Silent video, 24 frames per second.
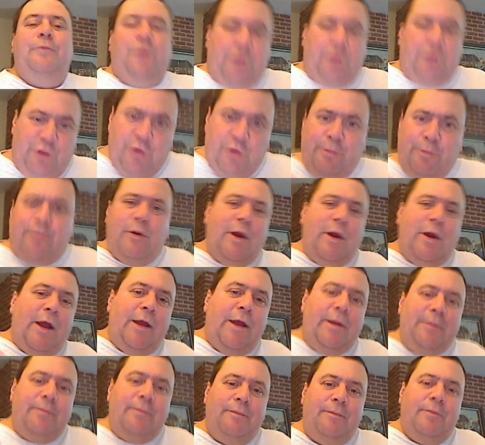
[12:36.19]
You
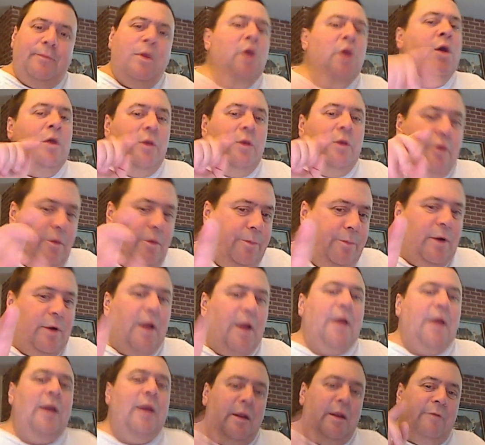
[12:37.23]
pray. You
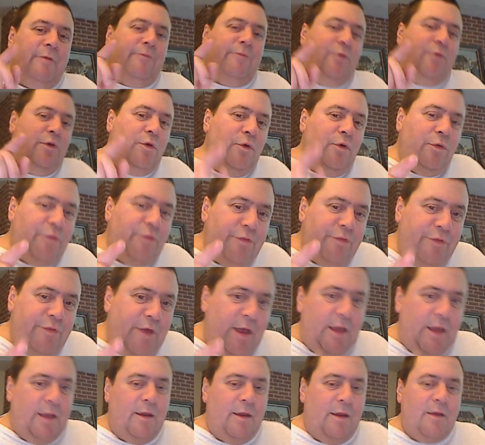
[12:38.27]
pray, and if you
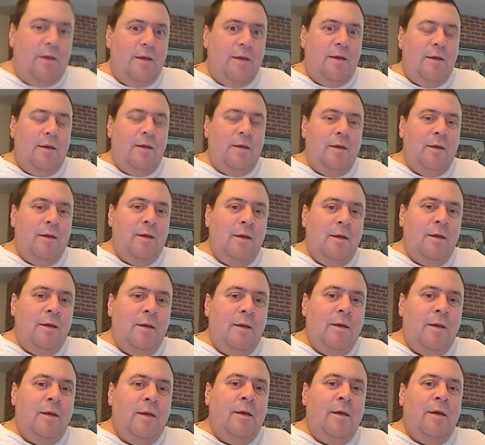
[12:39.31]
think
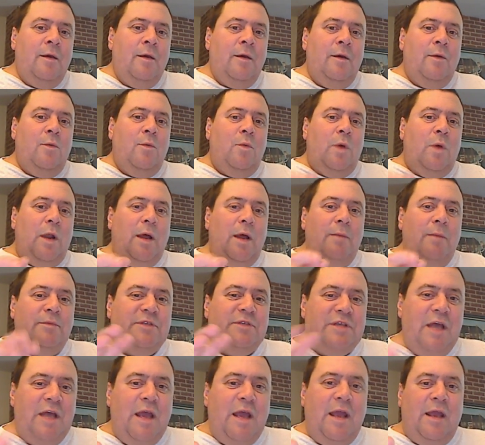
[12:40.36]
what I'm
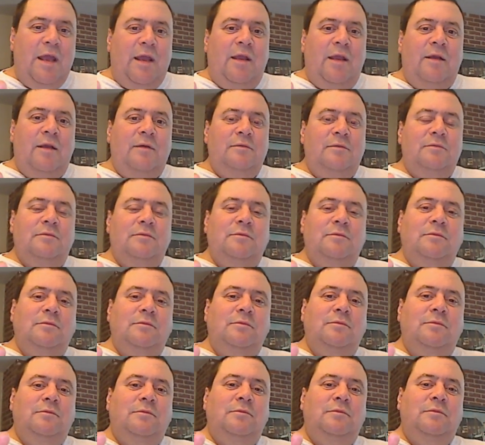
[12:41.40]
saying
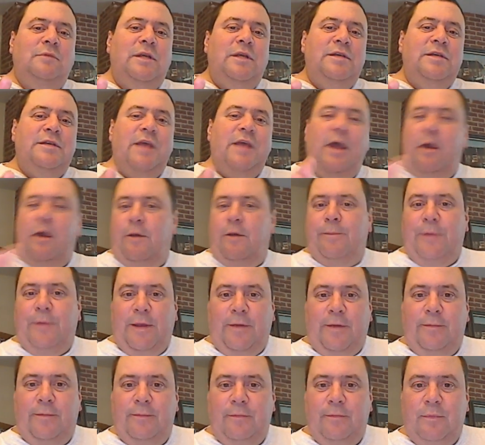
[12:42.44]
is
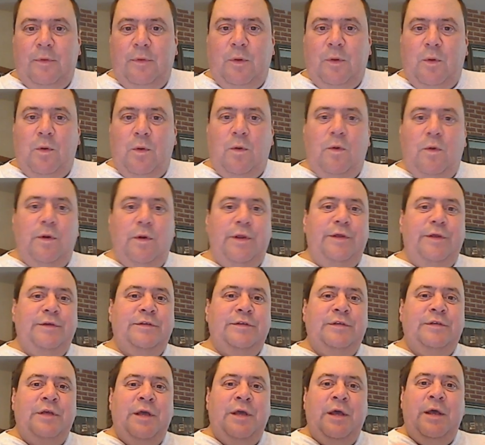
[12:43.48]
helping or
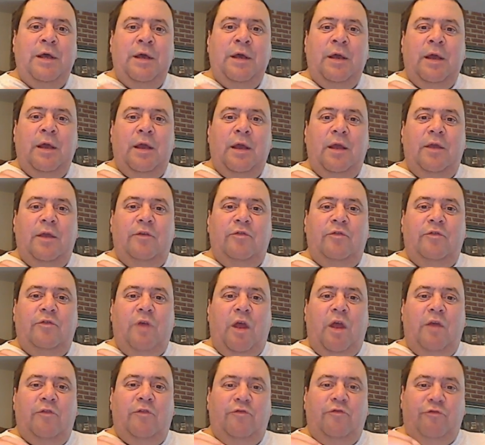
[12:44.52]
is is
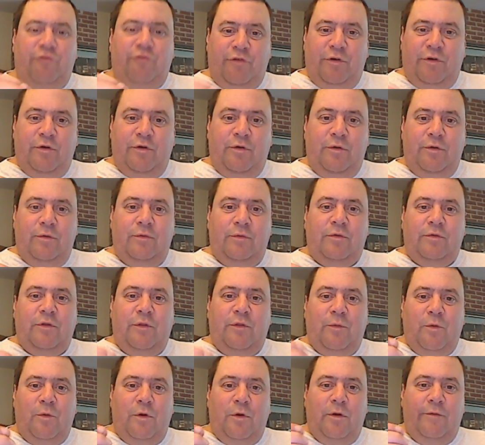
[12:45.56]
is true to
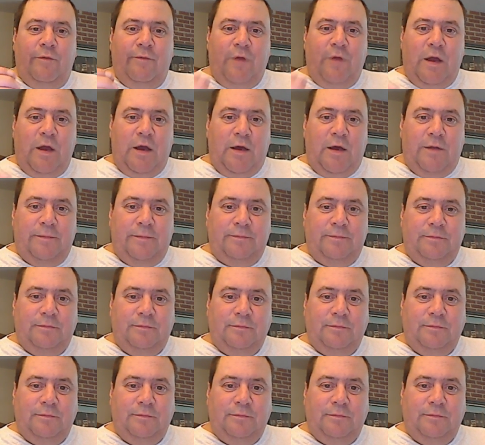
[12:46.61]
the word of God.